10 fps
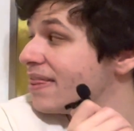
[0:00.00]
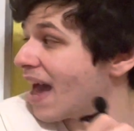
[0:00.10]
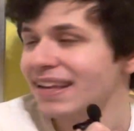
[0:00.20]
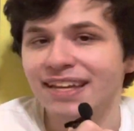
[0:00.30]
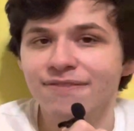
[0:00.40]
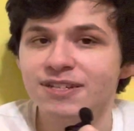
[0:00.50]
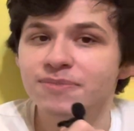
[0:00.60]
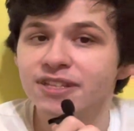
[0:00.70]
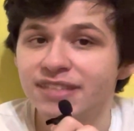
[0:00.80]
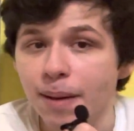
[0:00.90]
That gives
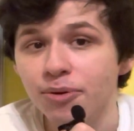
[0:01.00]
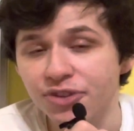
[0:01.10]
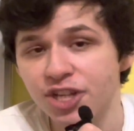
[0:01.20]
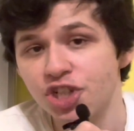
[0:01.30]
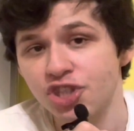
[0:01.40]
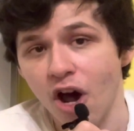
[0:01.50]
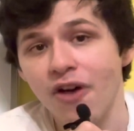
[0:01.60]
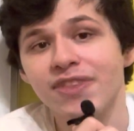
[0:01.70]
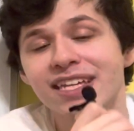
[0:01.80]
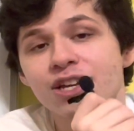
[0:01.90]
him the double digits
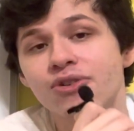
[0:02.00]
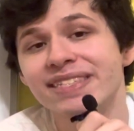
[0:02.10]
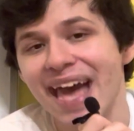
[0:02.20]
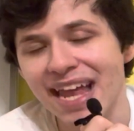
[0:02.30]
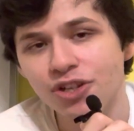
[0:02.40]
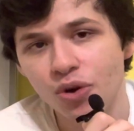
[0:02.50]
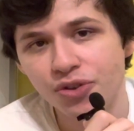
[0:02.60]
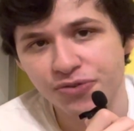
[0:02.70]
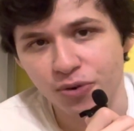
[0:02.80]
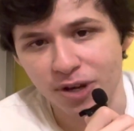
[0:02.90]
on the year, 10
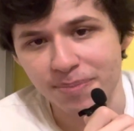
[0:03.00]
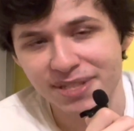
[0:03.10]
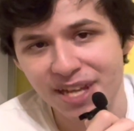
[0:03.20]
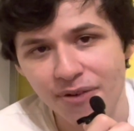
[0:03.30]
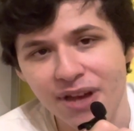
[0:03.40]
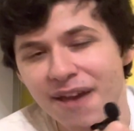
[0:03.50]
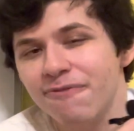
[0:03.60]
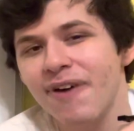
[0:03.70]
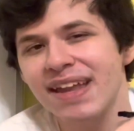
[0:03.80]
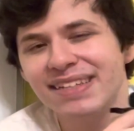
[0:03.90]
goals for himself. A
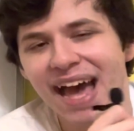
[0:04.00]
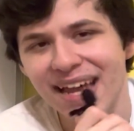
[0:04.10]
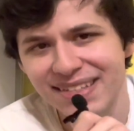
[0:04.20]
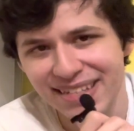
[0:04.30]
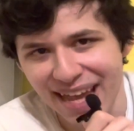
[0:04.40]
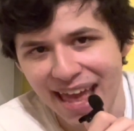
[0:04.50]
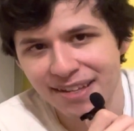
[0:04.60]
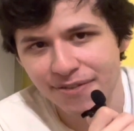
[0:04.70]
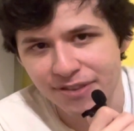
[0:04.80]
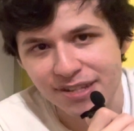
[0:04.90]
fantastic
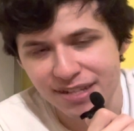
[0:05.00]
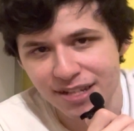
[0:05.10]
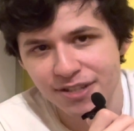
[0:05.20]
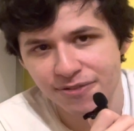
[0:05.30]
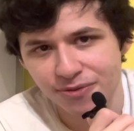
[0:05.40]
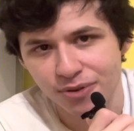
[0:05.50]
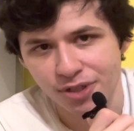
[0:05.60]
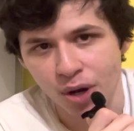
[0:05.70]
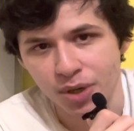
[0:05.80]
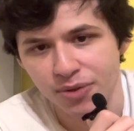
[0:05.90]
end of the season for
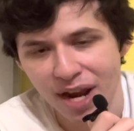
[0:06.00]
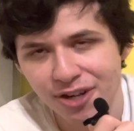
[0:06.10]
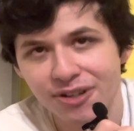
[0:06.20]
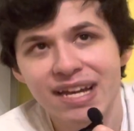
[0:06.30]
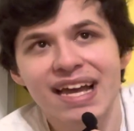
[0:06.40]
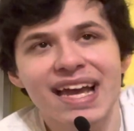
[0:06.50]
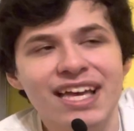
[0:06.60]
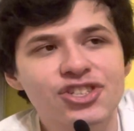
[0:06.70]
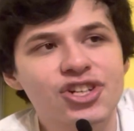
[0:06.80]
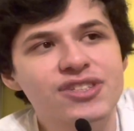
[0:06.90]
Noah Gregor.
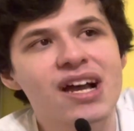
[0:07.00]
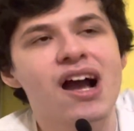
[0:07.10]
It's just